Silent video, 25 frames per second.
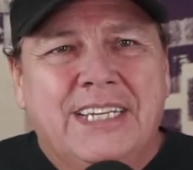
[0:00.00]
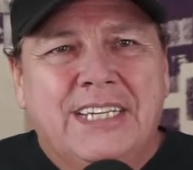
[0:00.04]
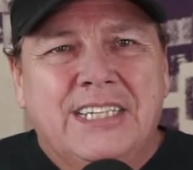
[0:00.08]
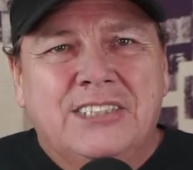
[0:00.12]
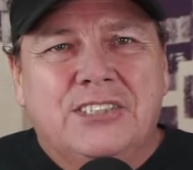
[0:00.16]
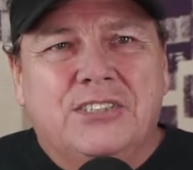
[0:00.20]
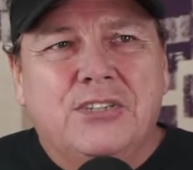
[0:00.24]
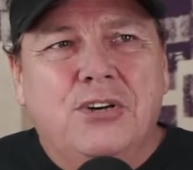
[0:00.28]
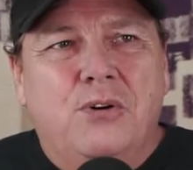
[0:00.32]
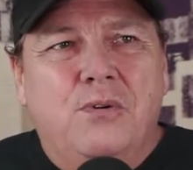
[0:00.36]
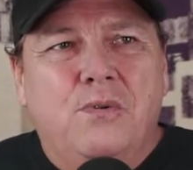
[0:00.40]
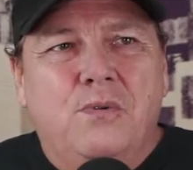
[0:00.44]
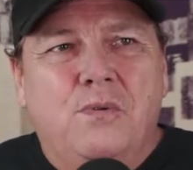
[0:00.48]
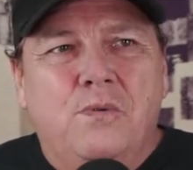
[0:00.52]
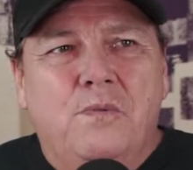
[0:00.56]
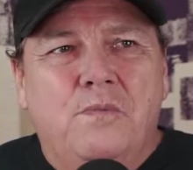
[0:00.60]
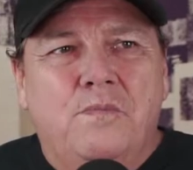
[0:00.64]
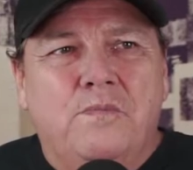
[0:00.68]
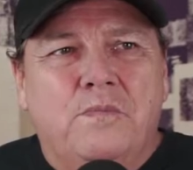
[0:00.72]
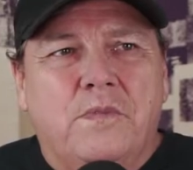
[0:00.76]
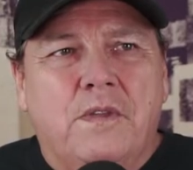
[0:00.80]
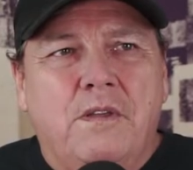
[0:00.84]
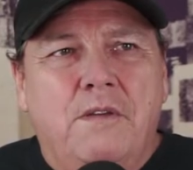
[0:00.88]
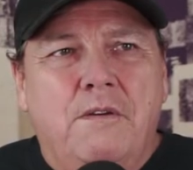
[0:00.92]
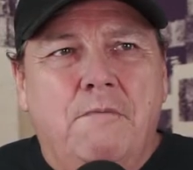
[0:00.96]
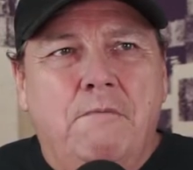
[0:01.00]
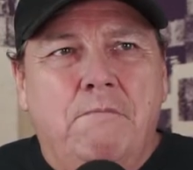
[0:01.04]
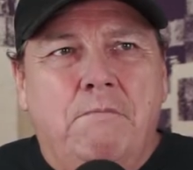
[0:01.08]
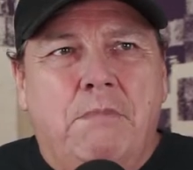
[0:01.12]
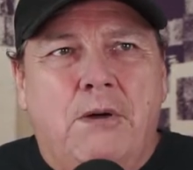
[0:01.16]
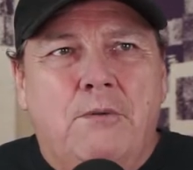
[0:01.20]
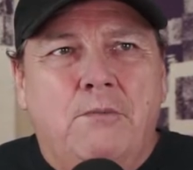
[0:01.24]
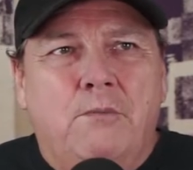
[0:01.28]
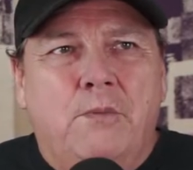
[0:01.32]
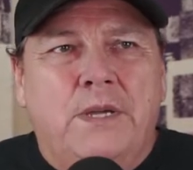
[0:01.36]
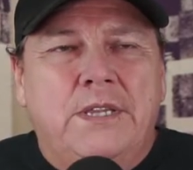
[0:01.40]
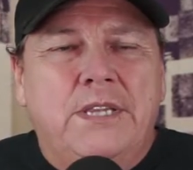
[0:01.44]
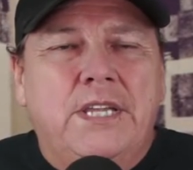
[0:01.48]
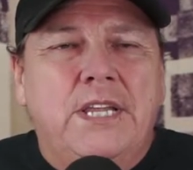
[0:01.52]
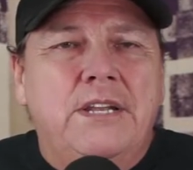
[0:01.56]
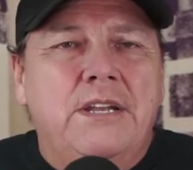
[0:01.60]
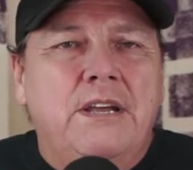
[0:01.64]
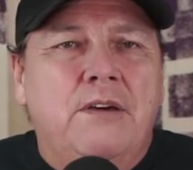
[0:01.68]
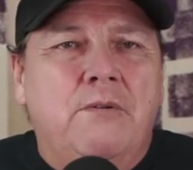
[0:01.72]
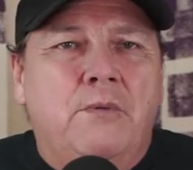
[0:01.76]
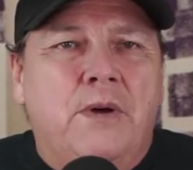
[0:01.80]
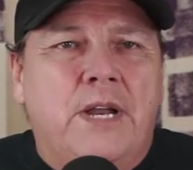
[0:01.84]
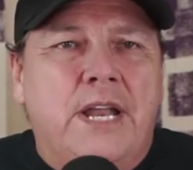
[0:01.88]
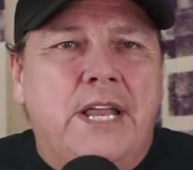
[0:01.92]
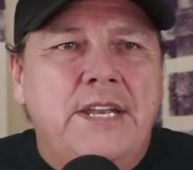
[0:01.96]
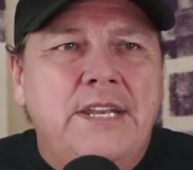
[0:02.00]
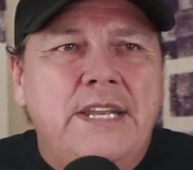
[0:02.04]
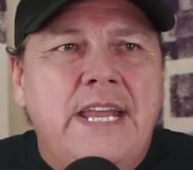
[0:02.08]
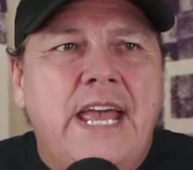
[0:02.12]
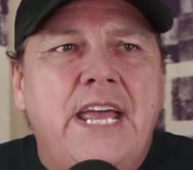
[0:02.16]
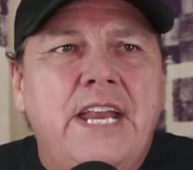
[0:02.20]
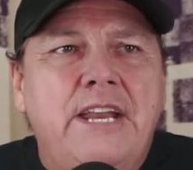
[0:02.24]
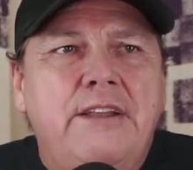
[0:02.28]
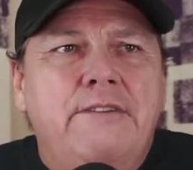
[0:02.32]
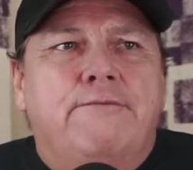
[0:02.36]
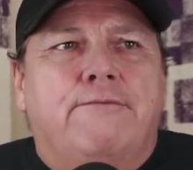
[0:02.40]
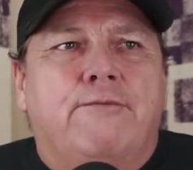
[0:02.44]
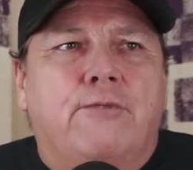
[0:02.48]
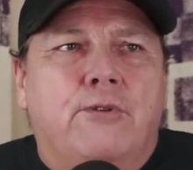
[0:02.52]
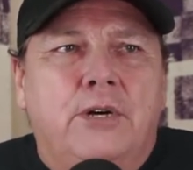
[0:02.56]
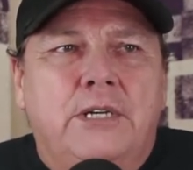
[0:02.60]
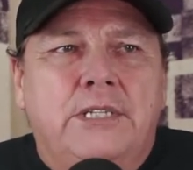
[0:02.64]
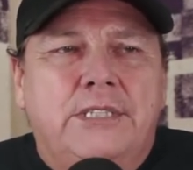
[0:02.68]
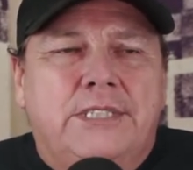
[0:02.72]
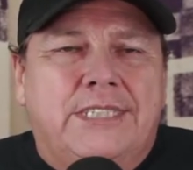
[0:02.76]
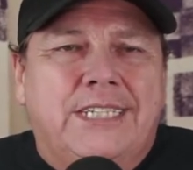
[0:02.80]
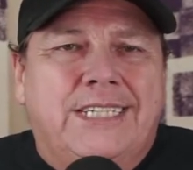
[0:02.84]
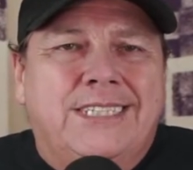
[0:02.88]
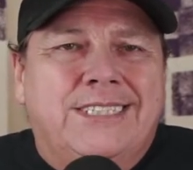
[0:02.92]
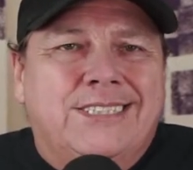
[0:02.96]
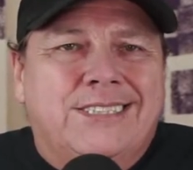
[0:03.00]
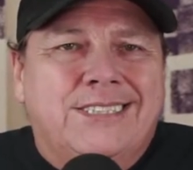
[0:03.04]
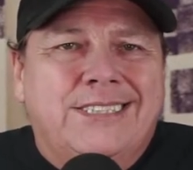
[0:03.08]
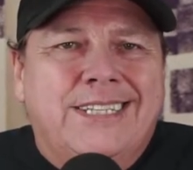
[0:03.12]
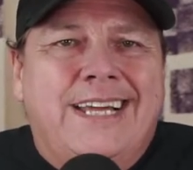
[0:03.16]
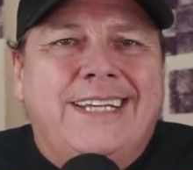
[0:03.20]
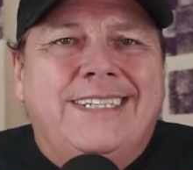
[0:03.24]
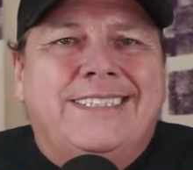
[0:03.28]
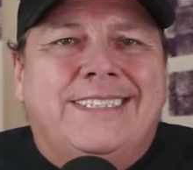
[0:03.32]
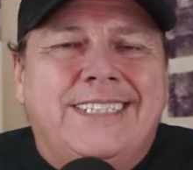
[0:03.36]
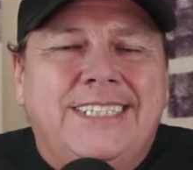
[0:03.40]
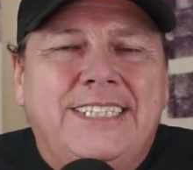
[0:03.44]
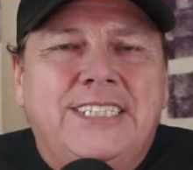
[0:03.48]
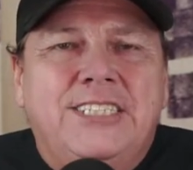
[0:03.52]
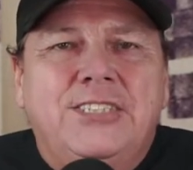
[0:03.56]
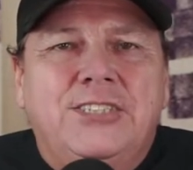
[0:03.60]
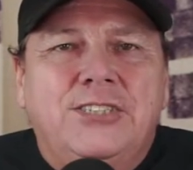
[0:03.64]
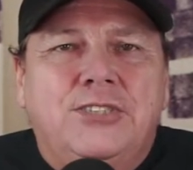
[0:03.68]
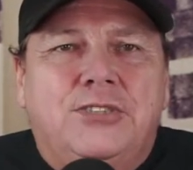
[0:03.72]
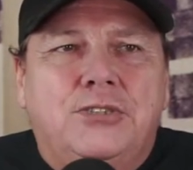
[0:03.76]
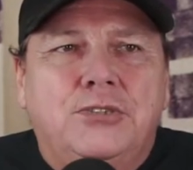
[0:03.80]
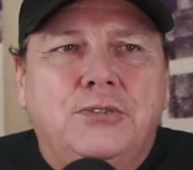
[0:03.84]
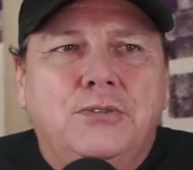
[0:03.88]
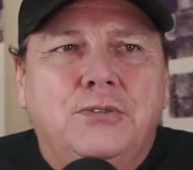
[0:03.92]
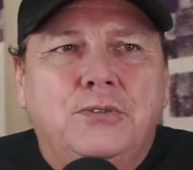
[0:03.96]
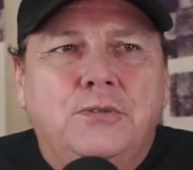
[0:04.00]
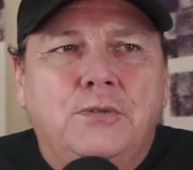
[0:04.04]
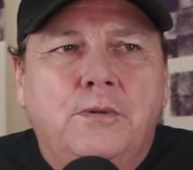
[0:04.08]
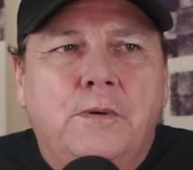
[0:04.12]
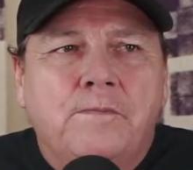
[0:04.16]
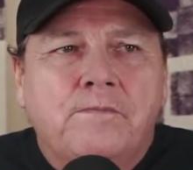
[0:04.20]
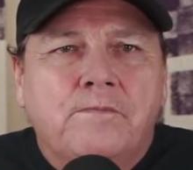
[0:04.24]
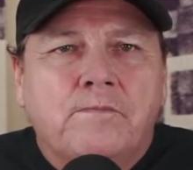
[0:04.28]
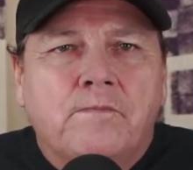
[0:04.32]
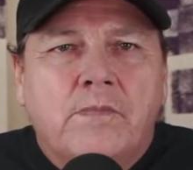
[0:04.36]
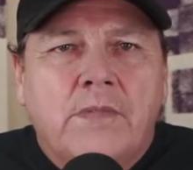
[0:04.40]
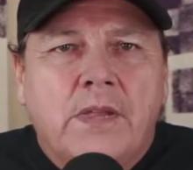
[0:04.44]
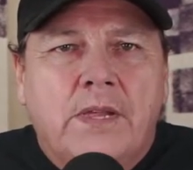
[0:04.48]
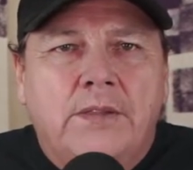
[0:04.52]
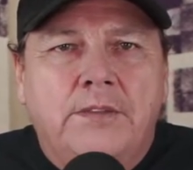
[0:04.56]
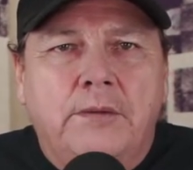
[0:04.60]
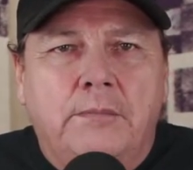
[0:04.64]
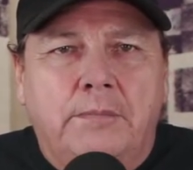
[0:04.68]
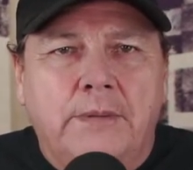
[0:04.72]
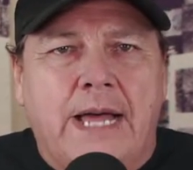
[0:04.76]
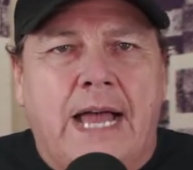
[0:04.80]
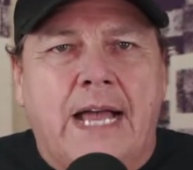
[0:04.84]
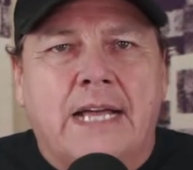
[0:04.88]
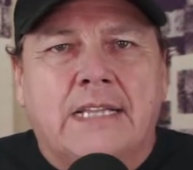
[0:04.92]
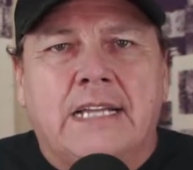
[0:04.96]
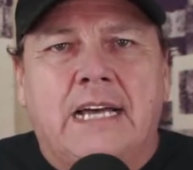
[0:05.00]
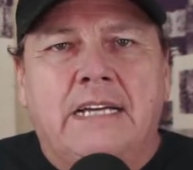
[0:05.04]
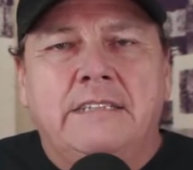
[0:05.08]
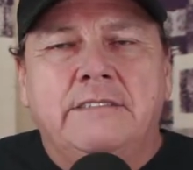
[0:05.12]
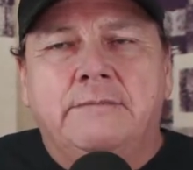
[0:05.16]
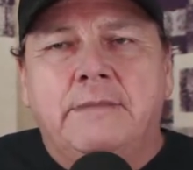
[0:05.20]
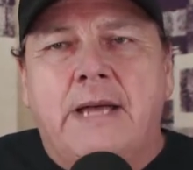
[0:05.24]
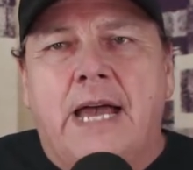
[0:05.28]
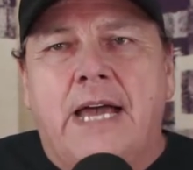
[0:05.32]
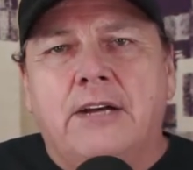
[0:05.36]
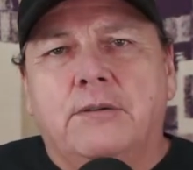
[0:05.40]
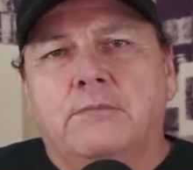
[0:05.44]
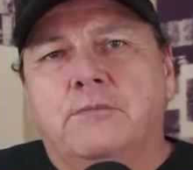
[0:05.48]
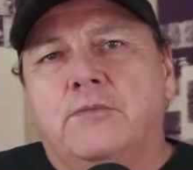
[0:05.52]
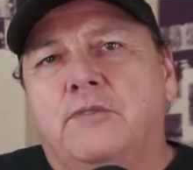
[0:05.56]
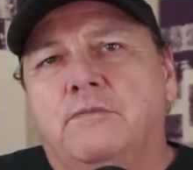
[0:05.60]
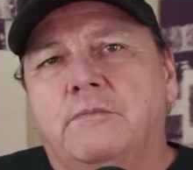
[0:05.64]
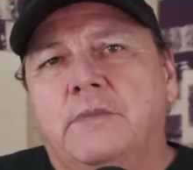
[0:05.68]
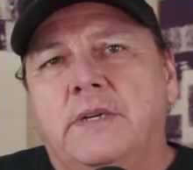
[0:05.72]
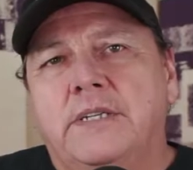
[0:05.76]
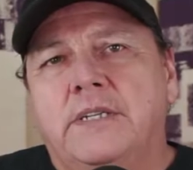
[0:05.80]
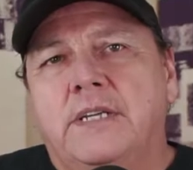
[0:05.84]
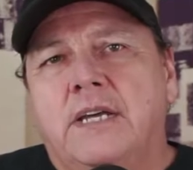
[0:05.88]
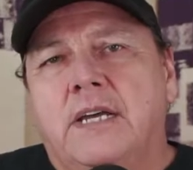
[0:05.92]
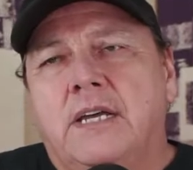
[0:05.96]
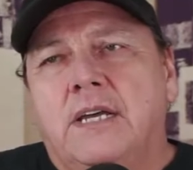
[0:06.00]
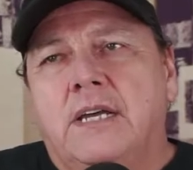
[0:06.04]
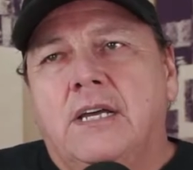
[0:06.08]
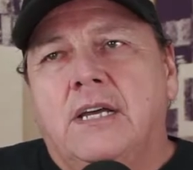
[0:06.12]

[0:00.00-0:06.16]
So, but when a Native voice is lent into the Black Lives Matter movement,